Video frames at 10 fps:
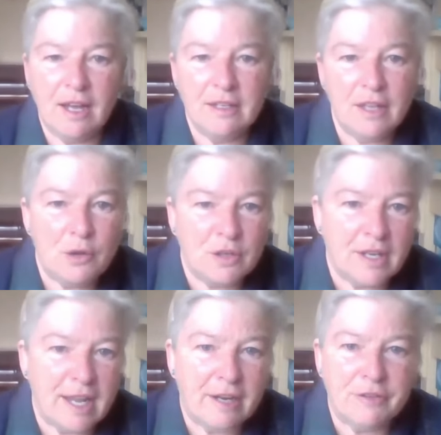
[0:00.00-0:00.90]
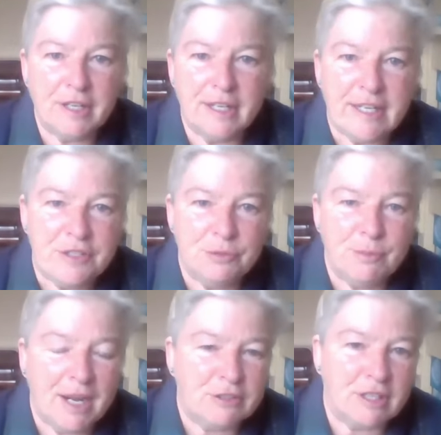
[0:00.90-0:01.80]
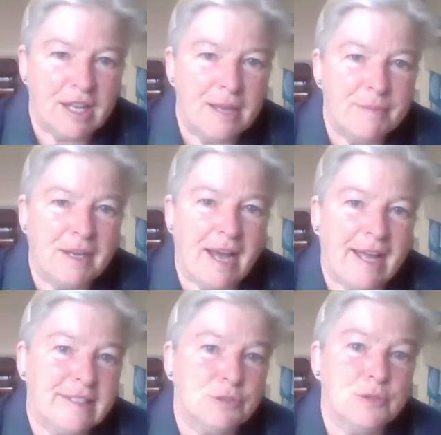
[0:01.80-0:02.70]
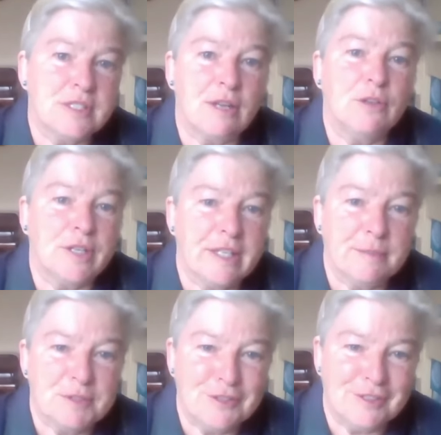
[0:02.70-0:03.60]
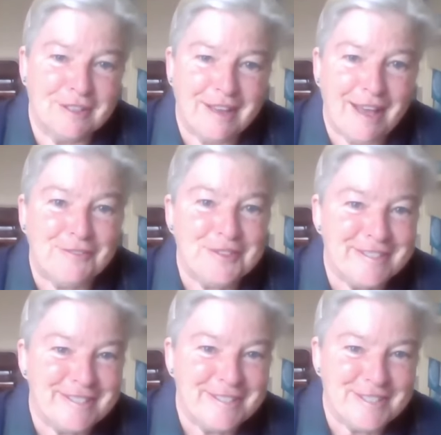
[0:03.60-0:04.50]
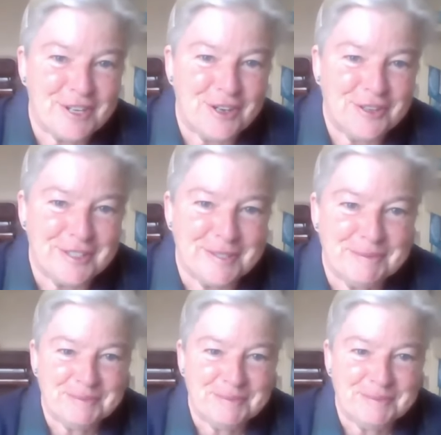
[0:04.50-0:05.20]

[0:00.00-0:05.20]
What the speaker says: local area, in your microclimate, and also looking up to the heavens and the stars.